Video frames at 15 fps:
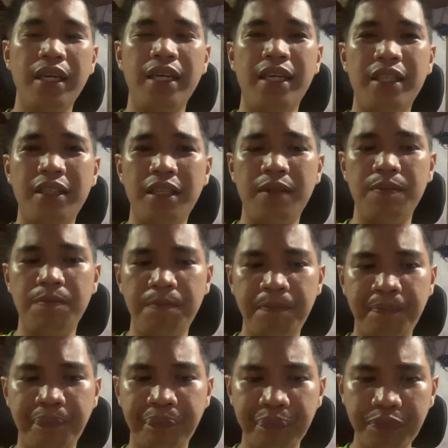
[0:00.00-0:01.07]
And then,
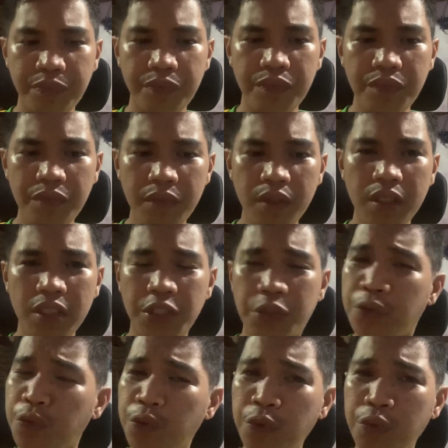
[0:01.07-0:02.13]

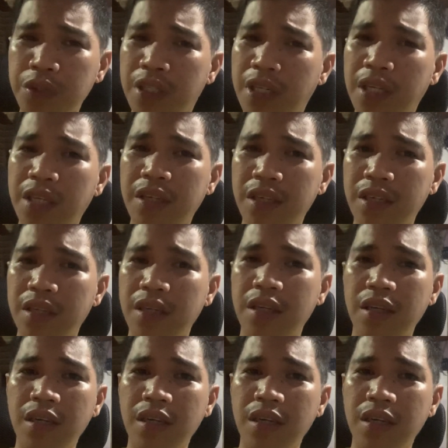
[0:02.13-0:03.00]
siguro tungod kay